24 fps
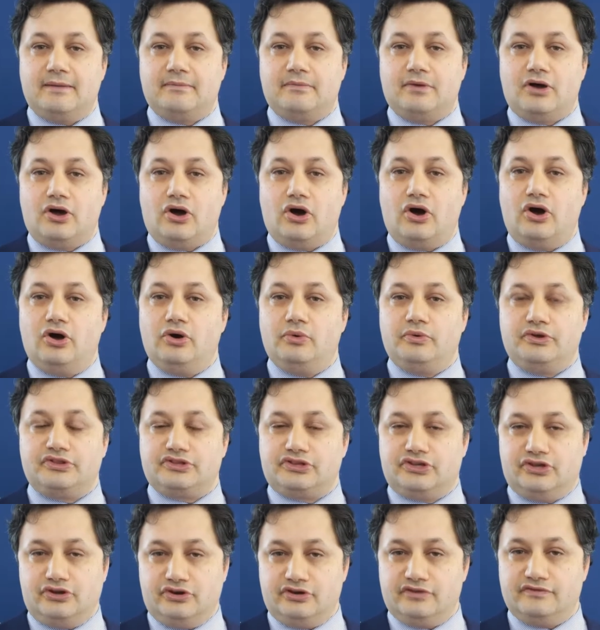all
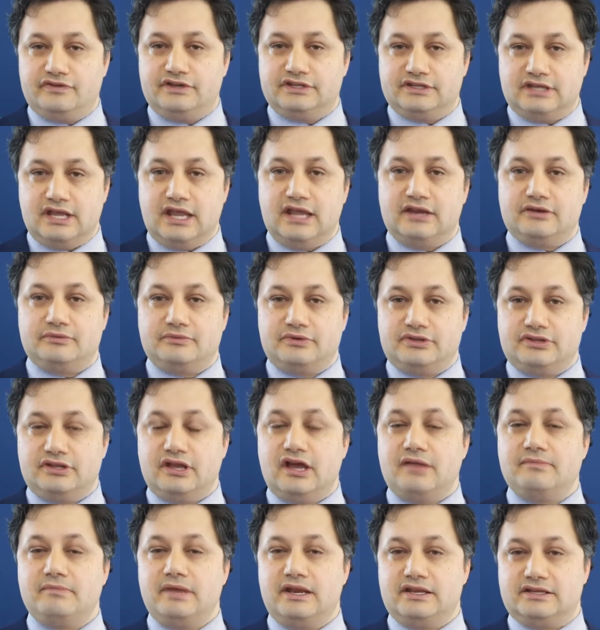with curative intent with
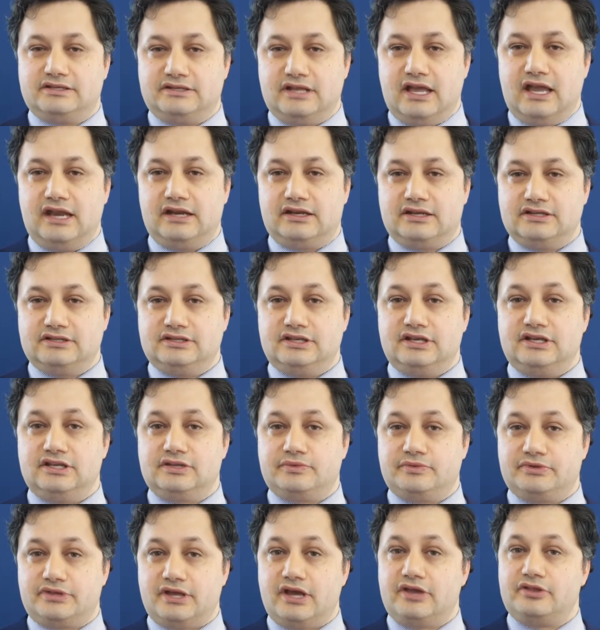non-metastatic
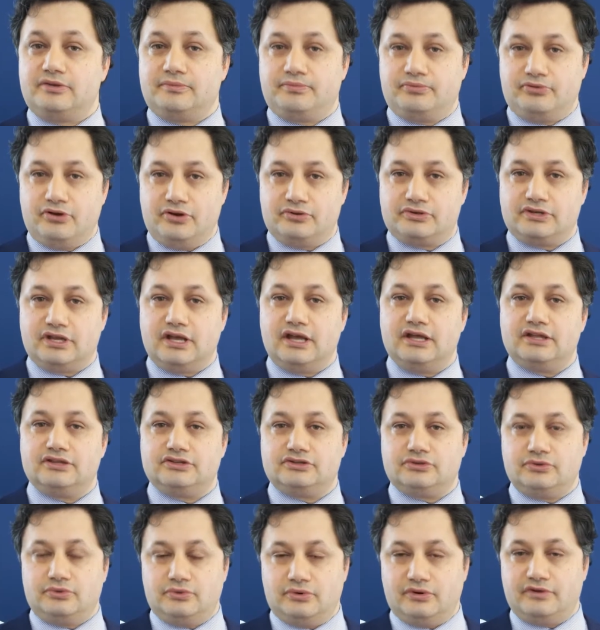disease with either
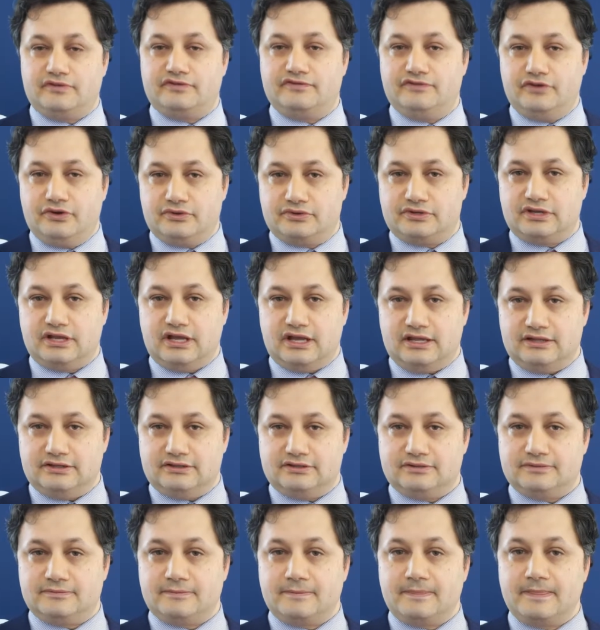protons or
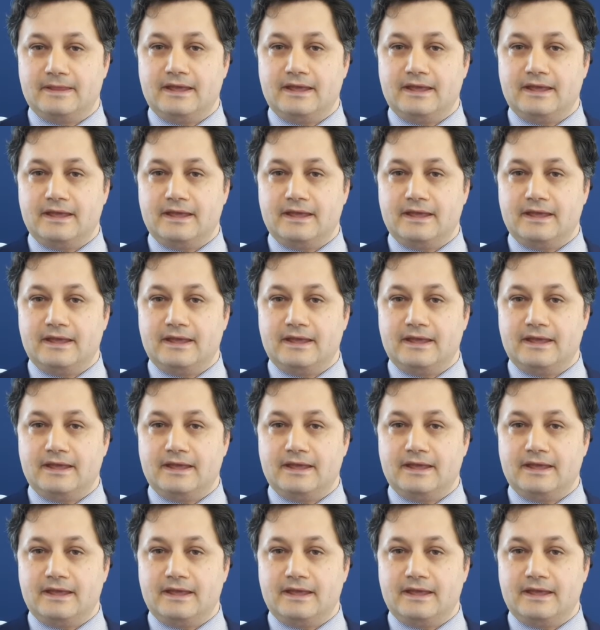photons.